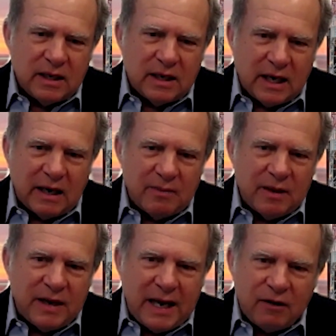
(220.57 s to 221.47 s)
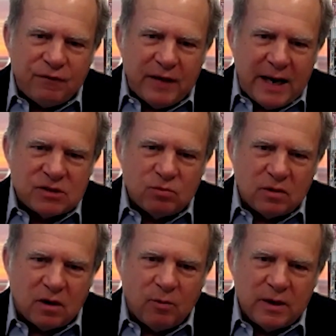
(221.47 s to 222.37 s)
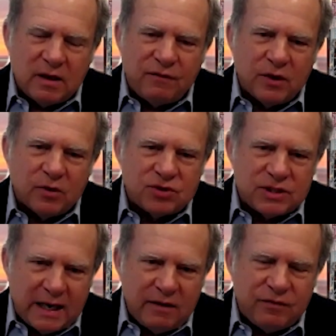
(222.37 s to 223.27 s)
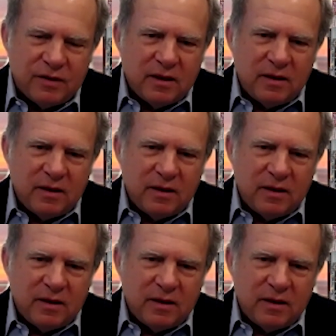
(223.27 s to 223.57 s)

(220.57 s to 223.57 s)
And how fast are we going to feel safe